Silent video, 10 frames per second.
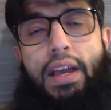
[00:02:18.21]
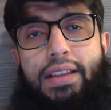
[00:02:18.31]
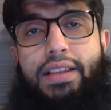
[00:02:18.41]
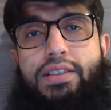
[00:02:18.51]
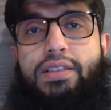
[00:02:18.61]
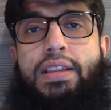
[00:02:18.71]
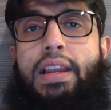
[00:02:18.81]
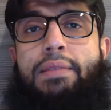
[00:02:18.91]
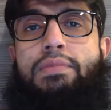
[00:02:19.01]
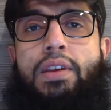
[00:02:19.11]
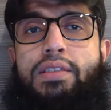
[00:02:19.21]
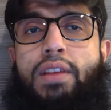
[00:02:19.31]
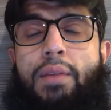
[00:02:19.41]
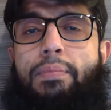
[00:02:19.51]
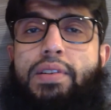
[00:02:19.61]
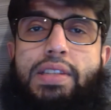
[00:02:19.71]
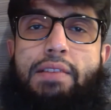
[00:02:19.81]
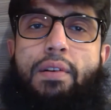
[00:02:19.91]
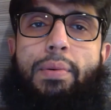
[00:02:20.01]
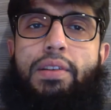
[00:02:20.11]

that's just not, it's not perceivable.